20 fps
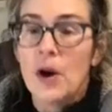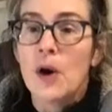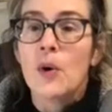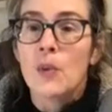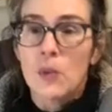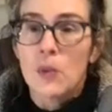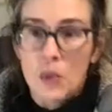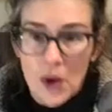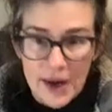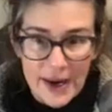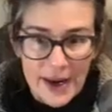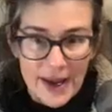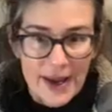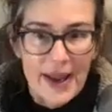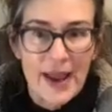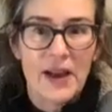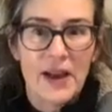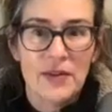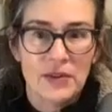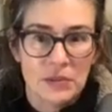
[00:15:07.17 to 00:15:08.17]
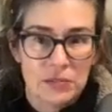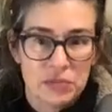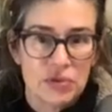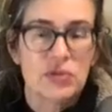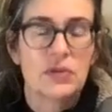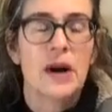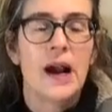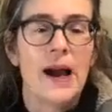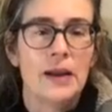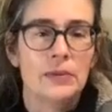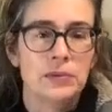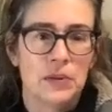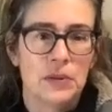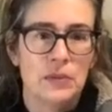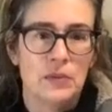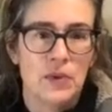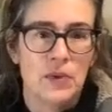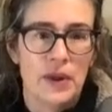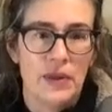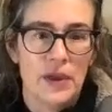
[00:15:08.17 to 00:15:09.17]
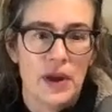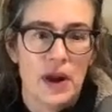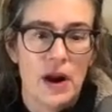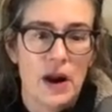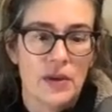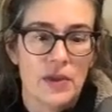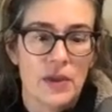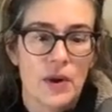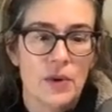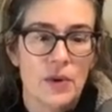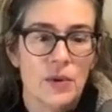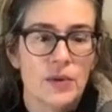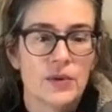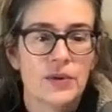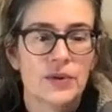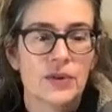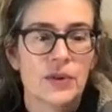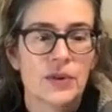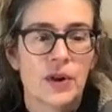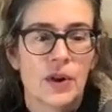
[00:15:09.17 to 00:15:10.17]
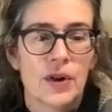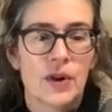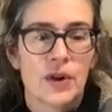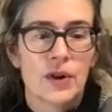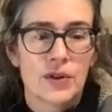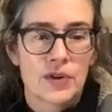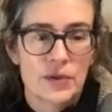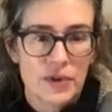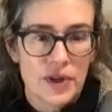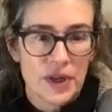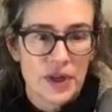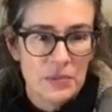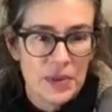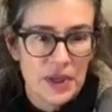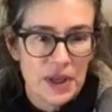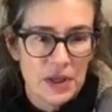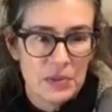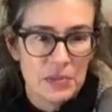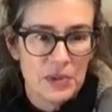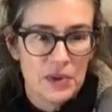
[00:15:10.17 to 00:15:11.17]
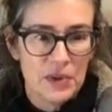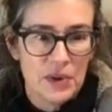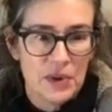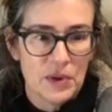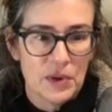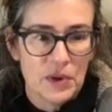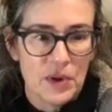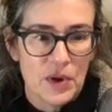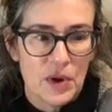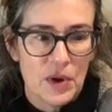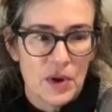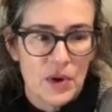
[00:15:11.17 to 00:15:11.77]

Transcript: What I have a problem with are those three people